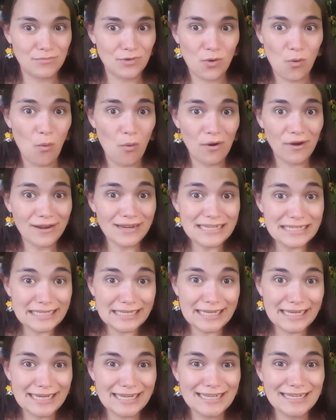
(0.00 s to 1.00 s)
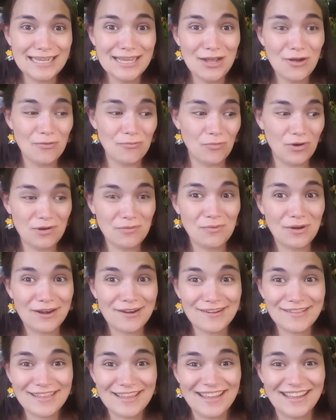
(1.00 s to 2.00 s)
quarantine one way
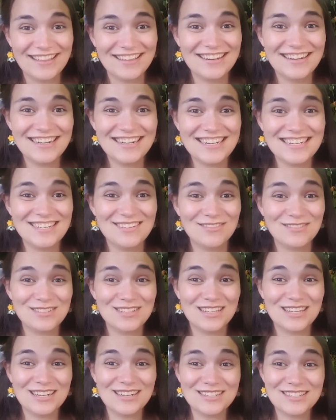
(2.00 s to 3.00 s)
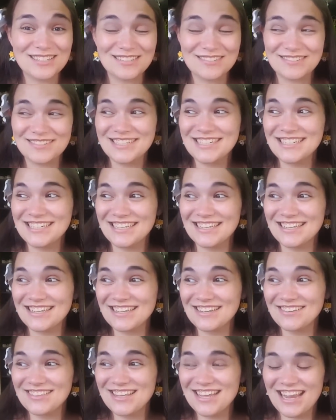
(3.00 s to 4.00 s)
or the other, because it was a little
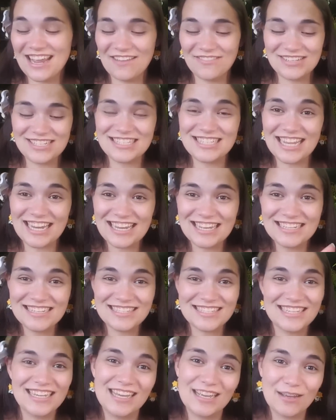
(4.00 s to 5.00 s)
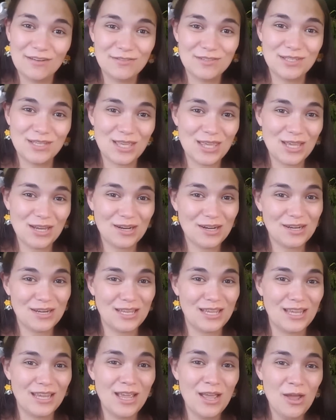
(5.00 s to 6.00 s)
surreal. They have a second set of
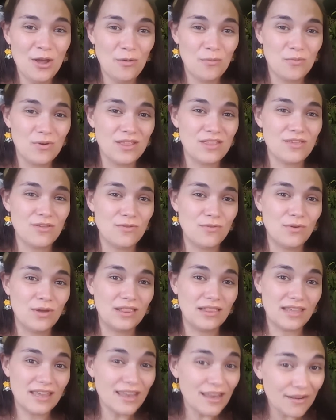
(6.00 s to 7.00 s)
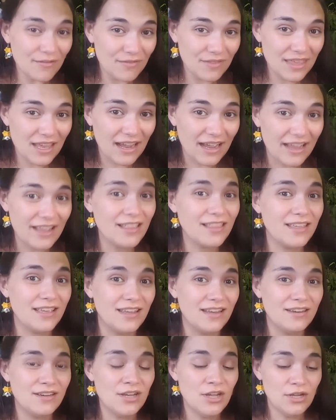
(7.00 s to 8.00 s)
security when you leave the
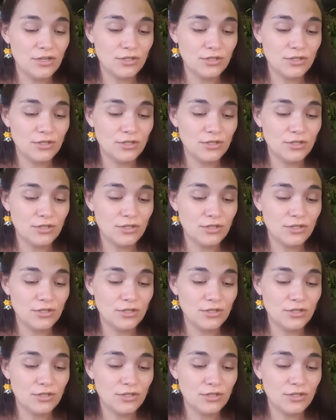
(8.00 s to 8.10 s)
island